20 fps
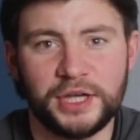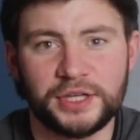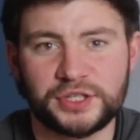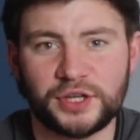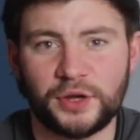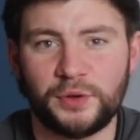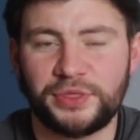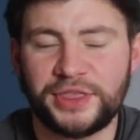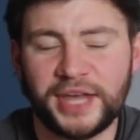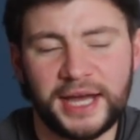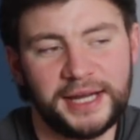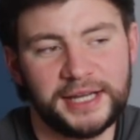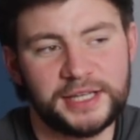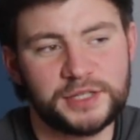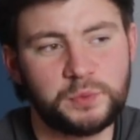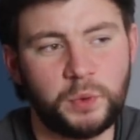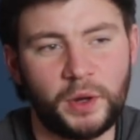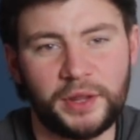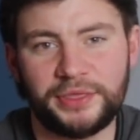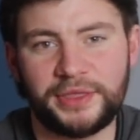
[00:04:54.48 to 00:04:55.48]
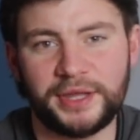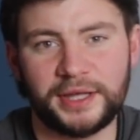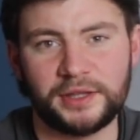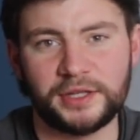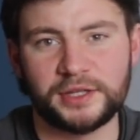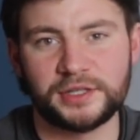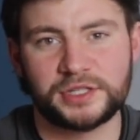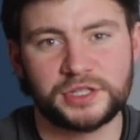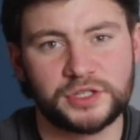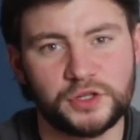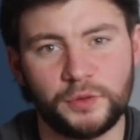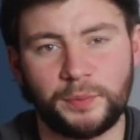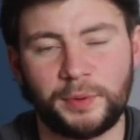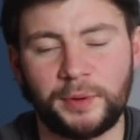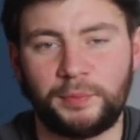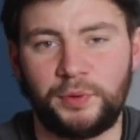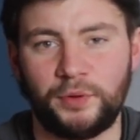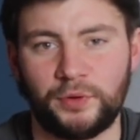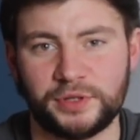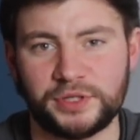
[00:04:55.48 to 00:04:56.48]
So that is one thing that's super
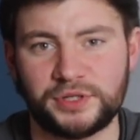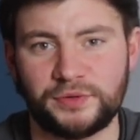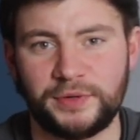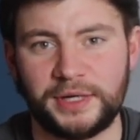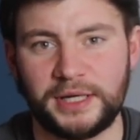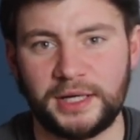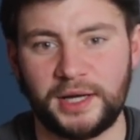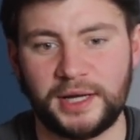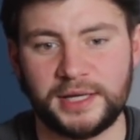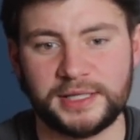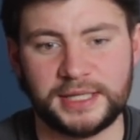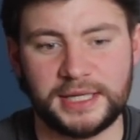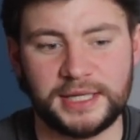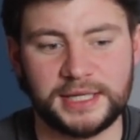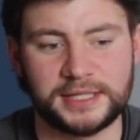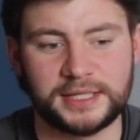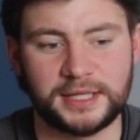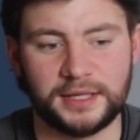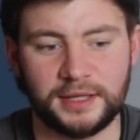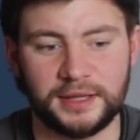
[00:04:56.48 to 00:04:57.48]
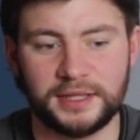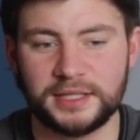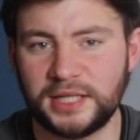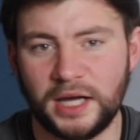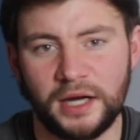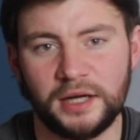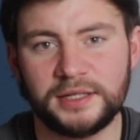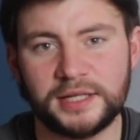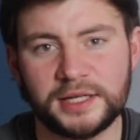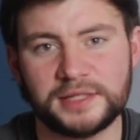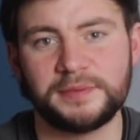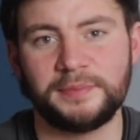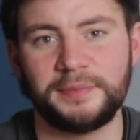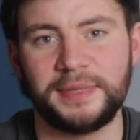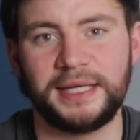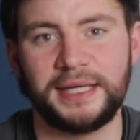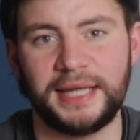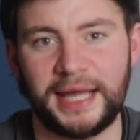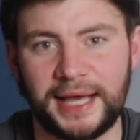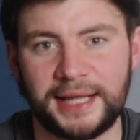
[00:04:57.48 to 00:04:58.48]
important to realize, is that the tug doesn't
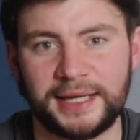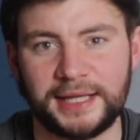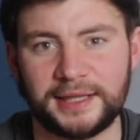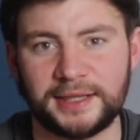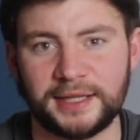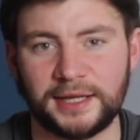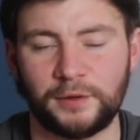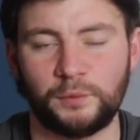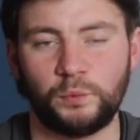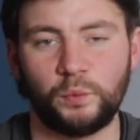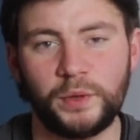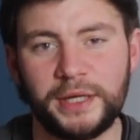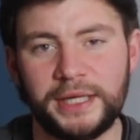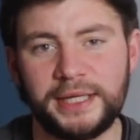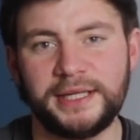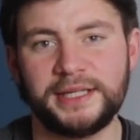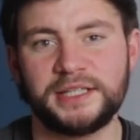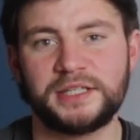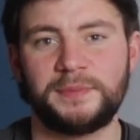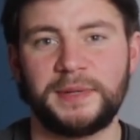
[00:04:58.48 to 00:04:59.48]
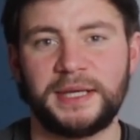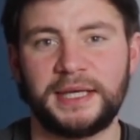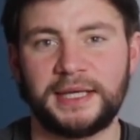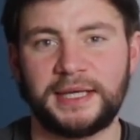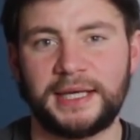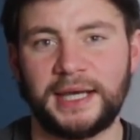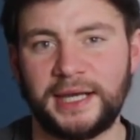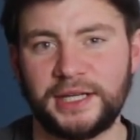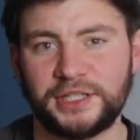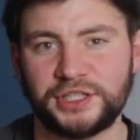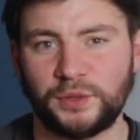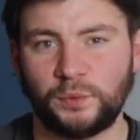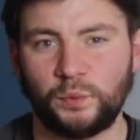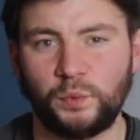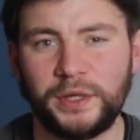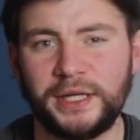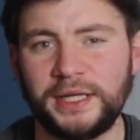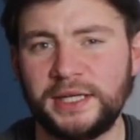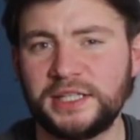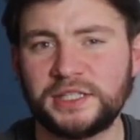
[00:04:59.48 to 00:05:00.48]
mean anything. We need to be engaging,
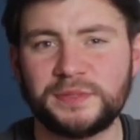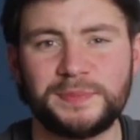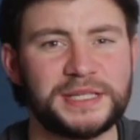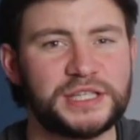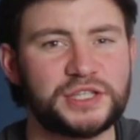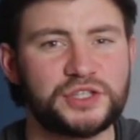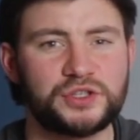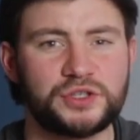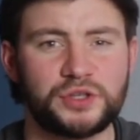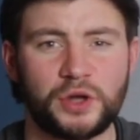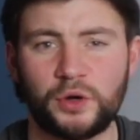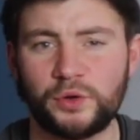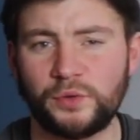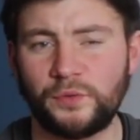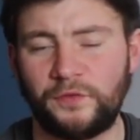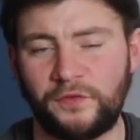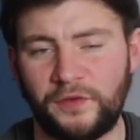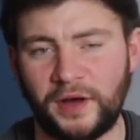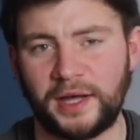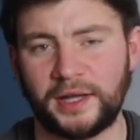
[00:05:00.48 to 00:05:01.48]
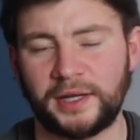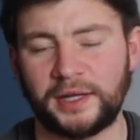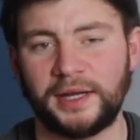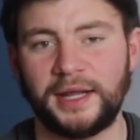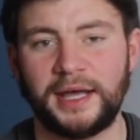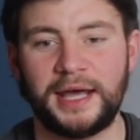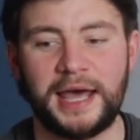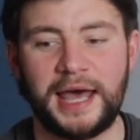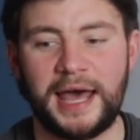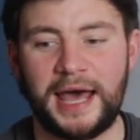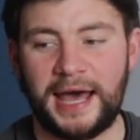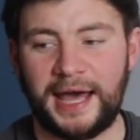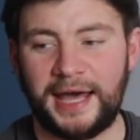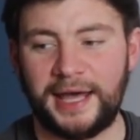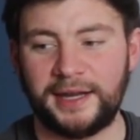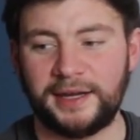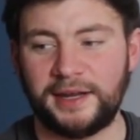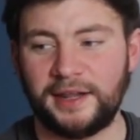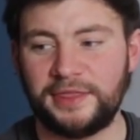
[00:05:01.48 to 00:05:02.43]
we need to be so fun, and